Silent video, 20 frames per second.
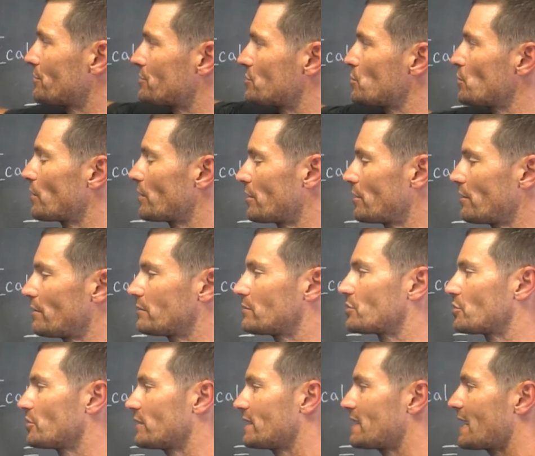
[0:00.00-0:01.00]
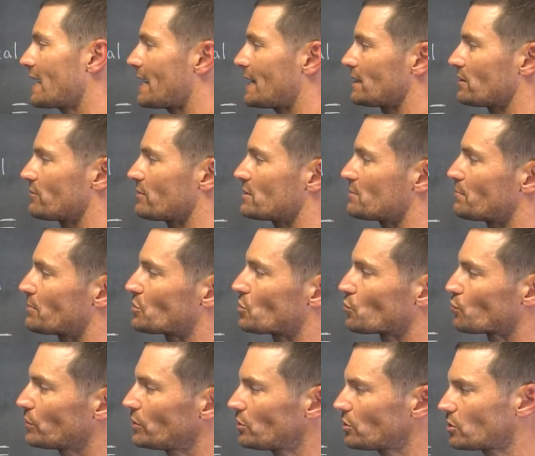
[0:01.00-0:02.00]
230 calories, but the
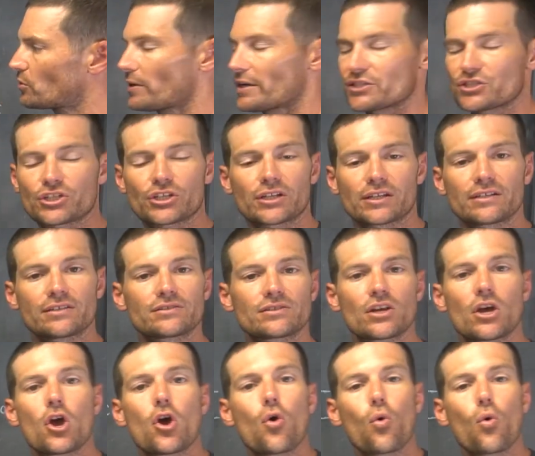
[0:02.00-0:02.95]
real question is,